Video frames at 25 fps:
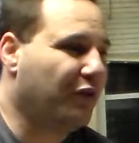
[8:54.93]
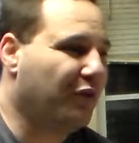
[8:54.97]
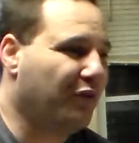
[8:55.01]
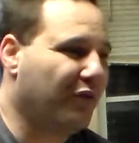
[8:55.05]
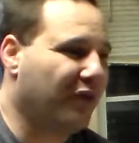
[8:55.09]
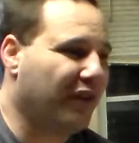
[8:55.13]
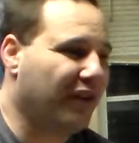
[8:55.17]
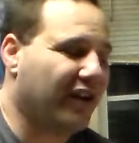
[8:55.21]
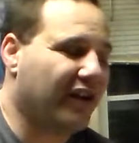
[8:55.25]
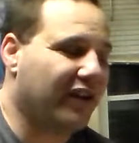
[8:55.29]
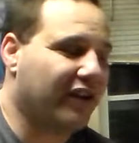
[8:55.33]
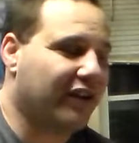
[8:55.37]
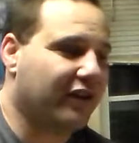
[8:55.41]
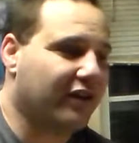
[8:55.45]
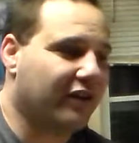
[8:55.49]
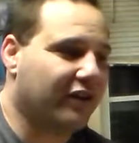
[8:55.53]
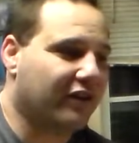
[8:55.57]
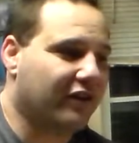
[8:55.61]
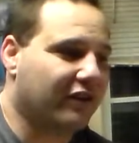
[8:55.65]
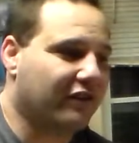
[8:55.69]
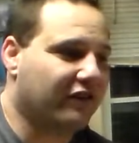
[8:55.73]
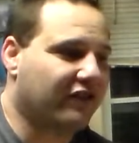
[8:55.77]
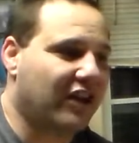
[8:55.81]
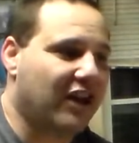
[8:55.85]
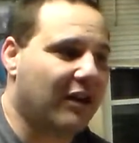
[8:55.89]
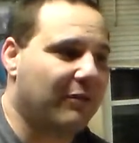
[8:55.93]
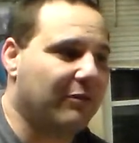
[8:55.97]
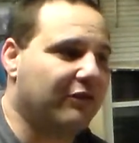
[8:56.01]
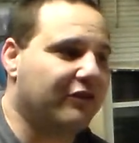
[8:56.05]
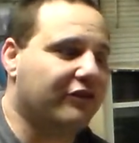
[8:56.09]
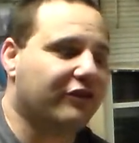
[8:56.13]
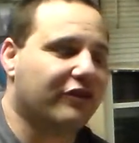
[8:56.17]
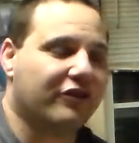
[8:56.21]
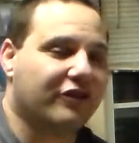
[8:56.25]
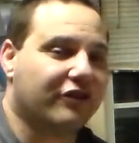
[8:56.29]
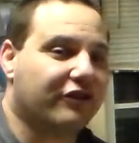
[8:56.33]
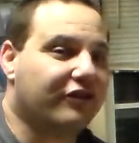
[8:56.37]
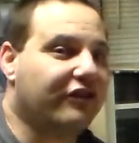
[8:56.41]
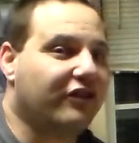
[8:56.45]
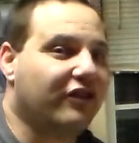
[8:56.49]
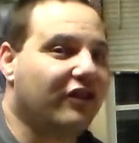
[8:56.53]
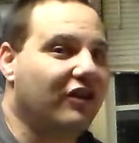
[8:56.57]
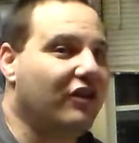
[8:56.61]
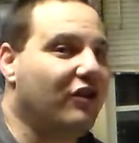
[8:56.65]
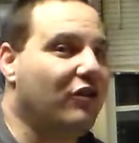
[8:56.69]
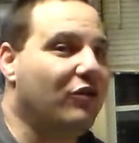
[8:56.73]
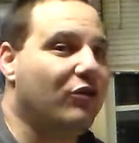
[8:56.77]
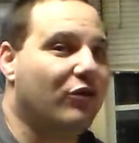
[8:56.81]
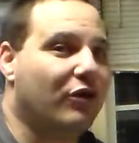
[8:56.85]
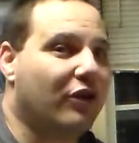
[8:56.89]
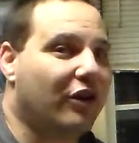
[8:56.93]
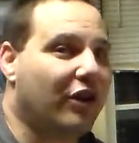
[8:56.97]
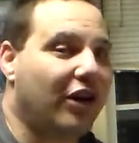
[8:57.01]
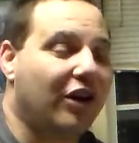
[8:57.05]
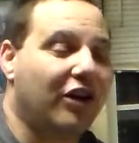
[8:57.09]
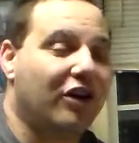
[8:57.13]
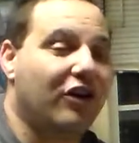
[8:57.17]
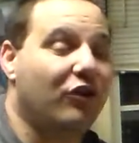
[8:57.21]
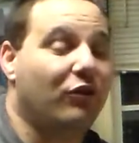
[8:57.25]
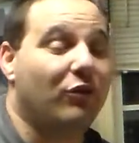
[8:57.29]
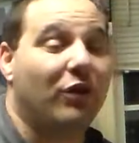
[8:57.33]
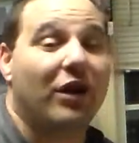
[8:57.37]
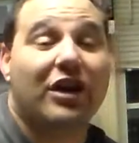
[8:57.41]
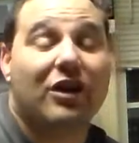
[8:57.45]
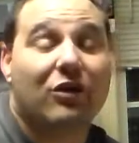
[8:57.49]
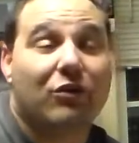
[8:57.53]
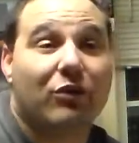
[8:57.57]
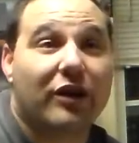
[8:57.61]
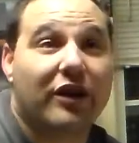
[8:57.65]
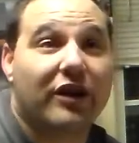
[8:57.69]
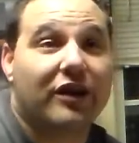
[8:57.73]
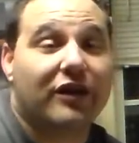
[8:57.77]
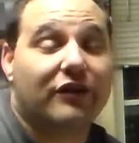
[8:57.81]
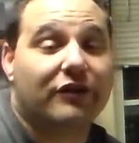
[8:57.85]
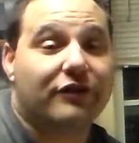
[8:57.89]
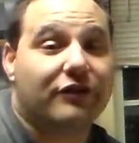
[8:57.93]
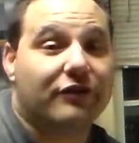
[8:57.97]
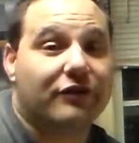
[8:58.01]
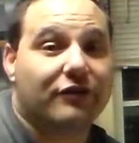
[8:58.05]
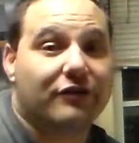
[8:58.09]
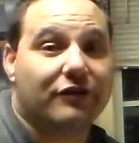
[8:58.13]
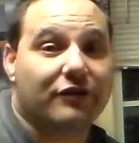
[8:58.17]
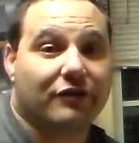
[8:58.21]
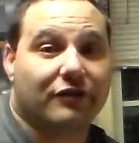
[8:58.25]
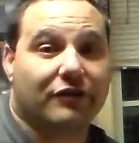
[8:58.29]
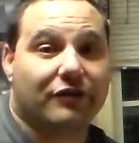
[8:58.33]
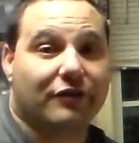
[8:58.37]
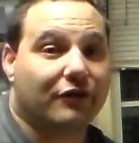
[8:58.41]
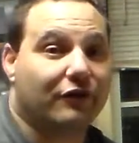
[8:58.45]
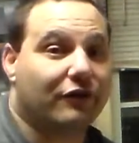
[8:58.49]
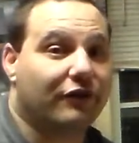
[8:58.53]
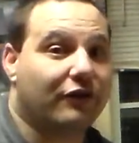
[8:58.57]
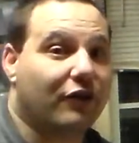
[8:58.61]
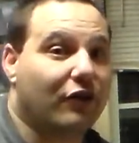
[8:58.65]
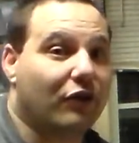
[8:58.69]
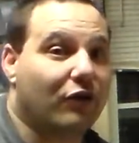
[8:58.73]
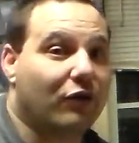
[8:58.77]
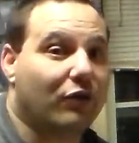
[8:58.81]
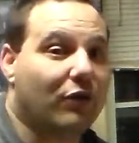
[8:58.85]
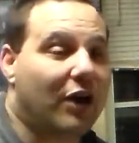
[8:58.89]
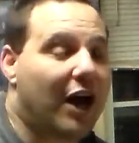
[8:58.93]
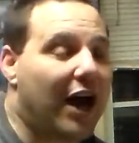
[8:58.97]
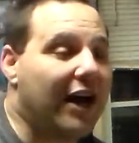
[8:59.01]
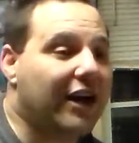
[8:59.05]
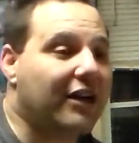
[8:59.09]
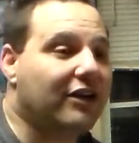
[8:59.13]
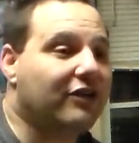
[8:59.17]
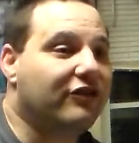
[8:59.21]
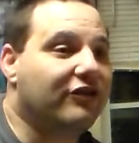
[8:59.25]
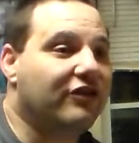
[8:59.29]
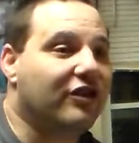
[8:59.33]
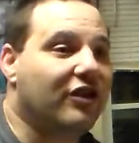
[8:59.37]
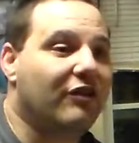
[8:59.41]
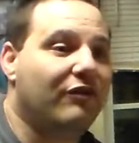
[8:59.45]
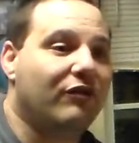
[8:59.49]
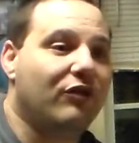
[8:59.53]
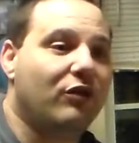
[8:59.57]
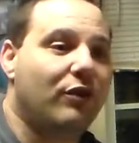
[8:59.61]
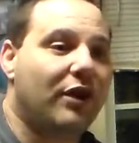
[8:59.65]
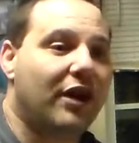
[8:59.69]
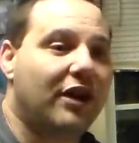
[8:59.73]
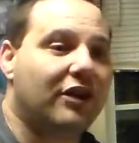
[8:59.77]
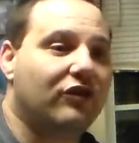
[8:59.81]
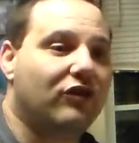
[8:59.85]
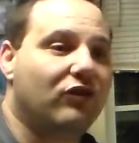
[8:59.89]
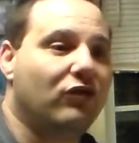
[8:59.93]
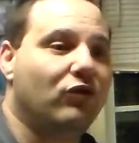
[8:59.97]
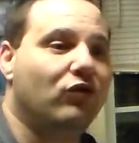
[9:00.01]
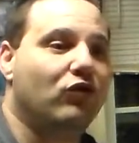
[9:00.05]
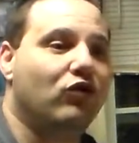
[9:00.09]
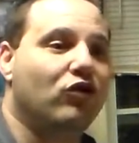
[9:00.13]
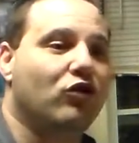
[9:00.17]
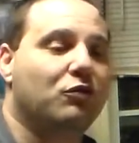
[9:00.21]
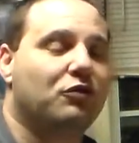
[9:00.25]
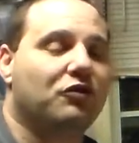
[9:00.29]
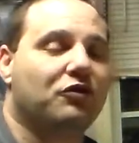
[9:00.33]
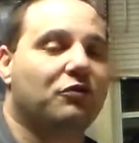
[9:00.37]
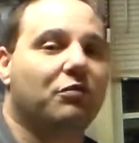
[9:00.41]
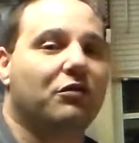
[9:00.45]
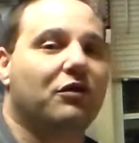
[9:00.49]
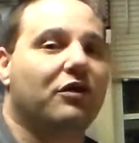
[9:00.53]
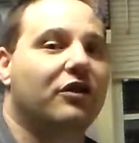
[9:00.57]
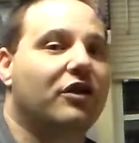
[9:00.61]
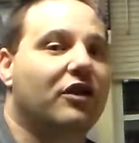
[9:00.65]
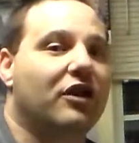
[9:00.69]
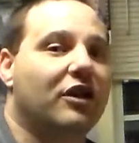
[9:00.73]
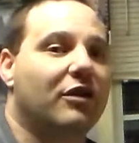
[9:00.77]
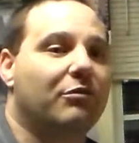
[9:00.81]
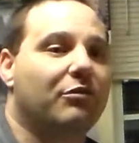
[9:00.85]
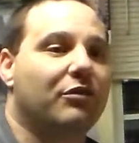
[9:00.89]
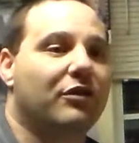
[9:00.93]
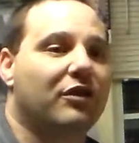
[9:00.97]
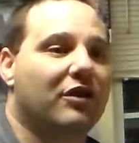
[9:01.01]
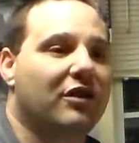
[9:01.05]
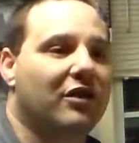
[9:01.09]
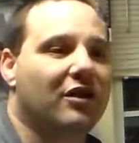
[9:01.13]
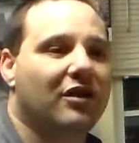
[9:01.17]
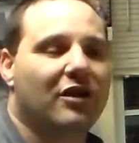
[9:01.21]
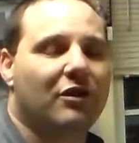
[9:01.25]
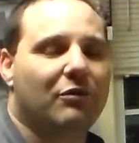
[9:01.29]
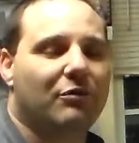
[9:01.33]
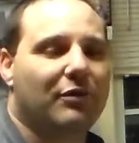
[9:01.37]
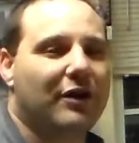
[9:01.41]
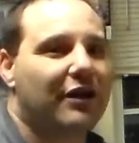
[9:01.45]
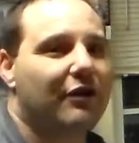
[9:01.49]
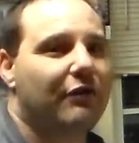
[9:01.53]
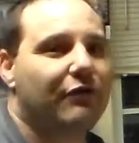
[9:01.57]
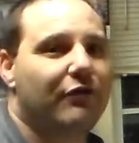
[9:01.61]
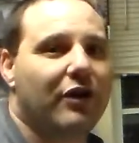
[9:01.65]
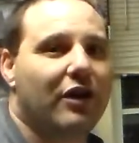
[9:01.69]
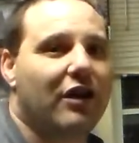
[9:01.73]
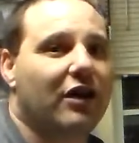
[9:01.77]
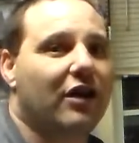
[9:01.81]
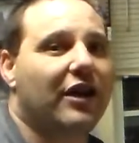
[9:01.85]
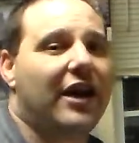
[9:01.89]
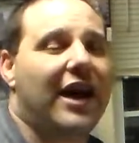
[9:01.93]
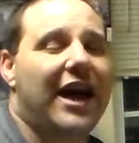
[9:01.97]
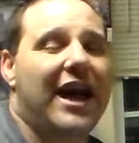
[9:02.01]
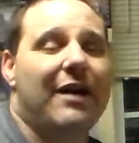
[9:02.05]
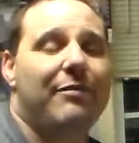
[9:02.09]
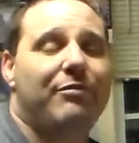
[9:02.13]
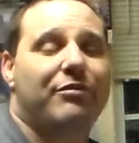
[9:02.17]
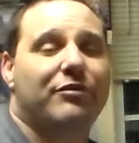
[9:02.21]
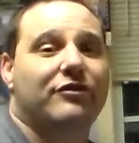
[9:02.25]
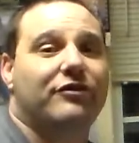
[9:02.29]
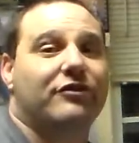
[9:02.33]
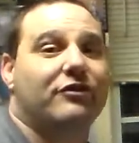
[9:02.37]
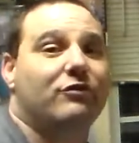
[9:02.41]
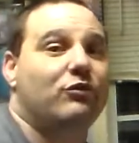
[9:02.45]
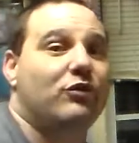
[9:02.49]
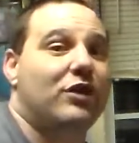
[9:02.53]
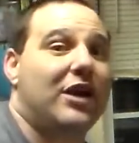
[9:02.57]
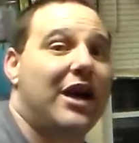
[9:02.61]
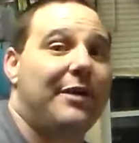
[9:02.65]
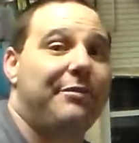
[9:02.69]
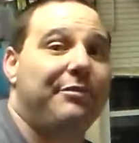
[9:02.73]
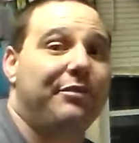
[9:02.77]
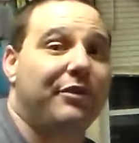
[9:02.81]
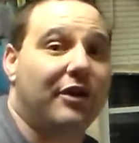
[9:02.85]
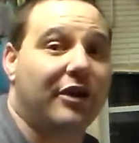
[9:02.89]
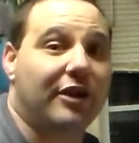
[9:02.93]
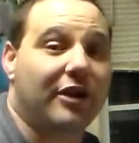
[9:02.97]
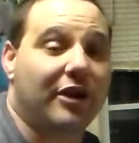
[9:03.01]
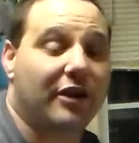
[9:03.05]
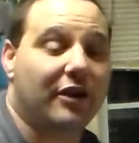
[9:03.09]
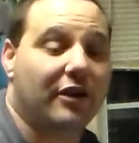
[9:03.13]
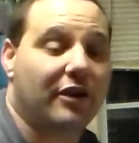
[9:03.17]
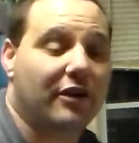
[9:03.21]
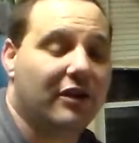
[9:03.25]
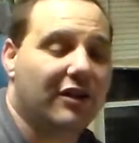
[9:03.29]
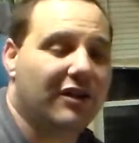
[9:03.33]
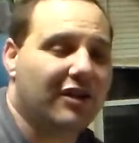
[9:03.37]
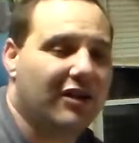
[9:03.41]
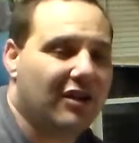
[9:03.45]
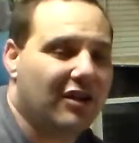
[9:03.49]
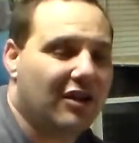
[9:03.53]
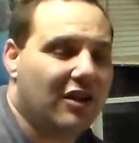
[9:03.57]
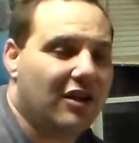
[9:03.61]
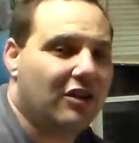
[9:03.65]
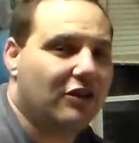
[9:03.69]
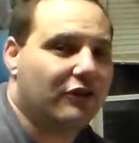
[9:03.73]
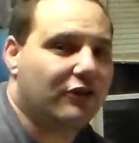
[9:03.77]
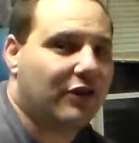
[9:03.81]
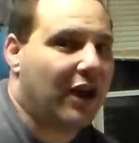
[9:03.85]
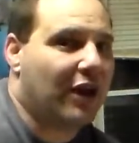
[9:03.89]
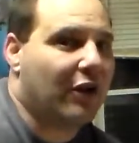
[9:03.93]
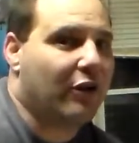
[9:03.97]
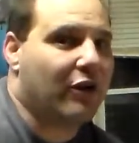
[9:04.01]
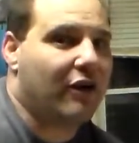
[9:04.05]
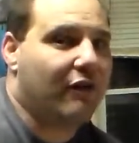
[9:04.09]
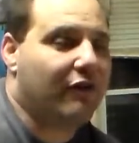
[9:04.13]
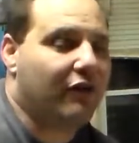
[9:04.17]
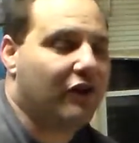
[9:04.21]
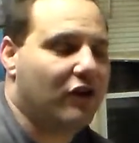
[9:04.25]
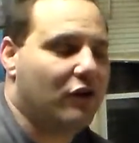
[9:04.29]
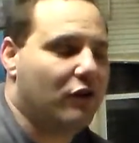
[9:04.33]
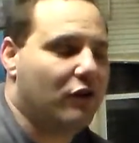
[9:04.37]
when the zombies are going to see you or hear you anyways. So I can see if you had two groups split up. That rarely happens when I play. So I don't ever